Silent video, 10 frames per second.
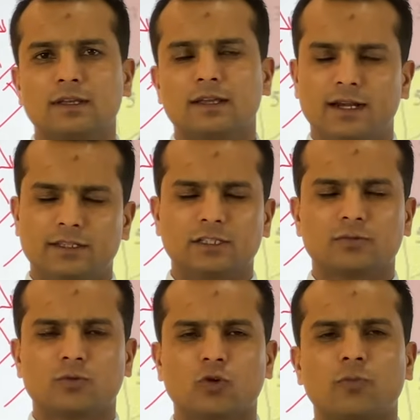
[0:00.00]
and these
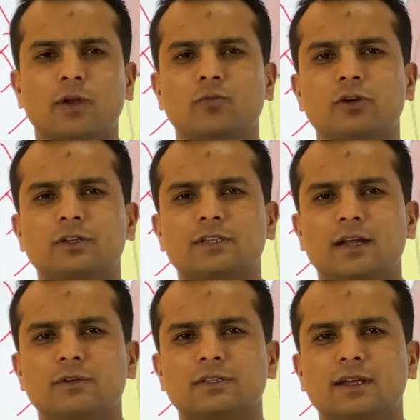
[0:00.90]
bronchopulmonary
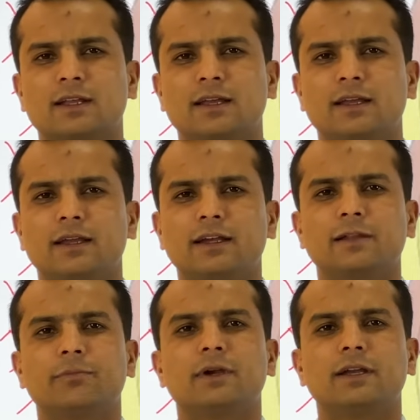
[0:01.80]
segments are
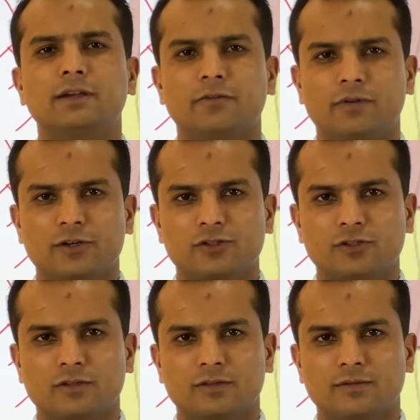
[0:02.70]
independent in function
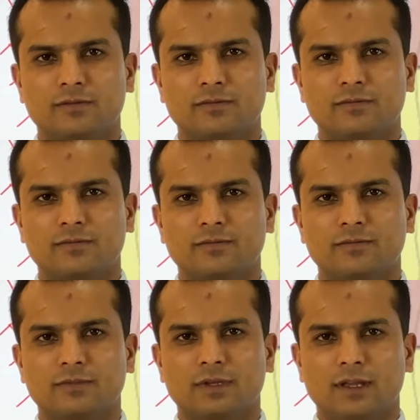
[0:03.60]

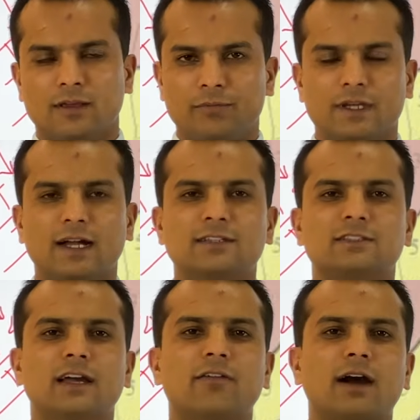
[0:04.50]
because they
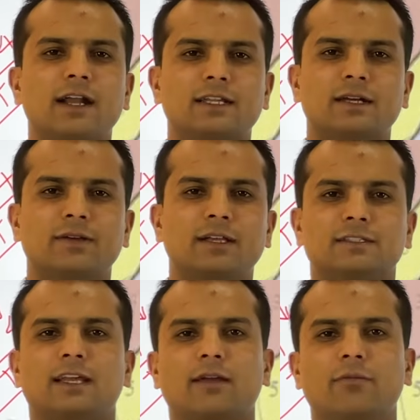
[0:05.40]
have got
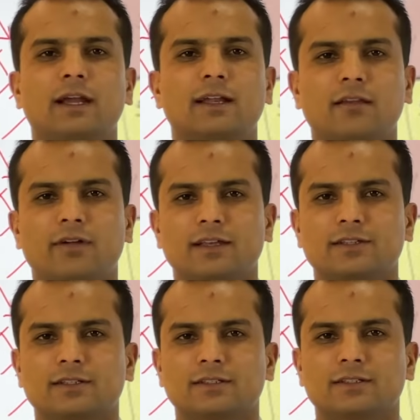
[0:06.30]
segmental
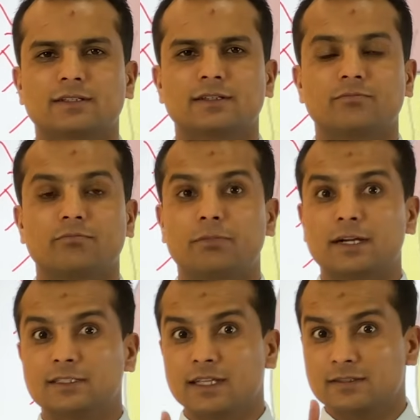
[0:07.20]
vessels,
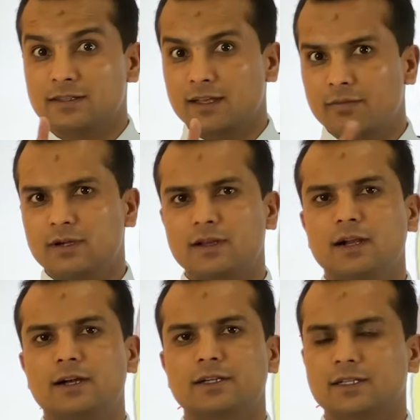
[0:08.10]
but just segmental
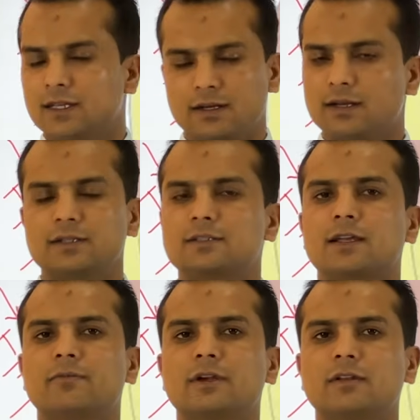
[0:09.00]
artery, not
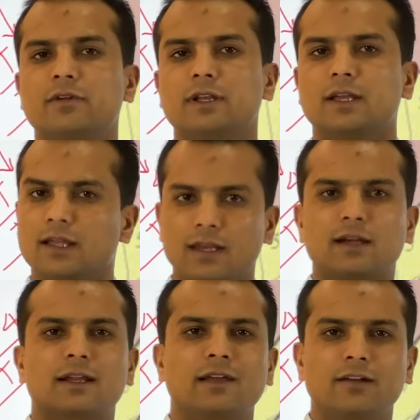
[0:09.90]
segmental vein.
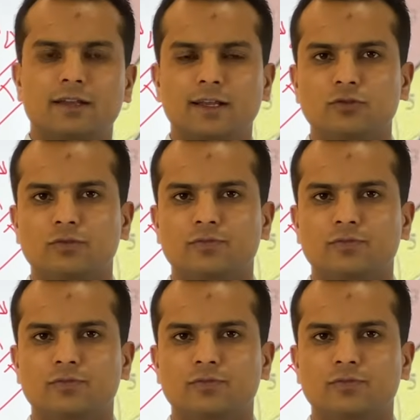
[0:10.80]
Later I will tell you.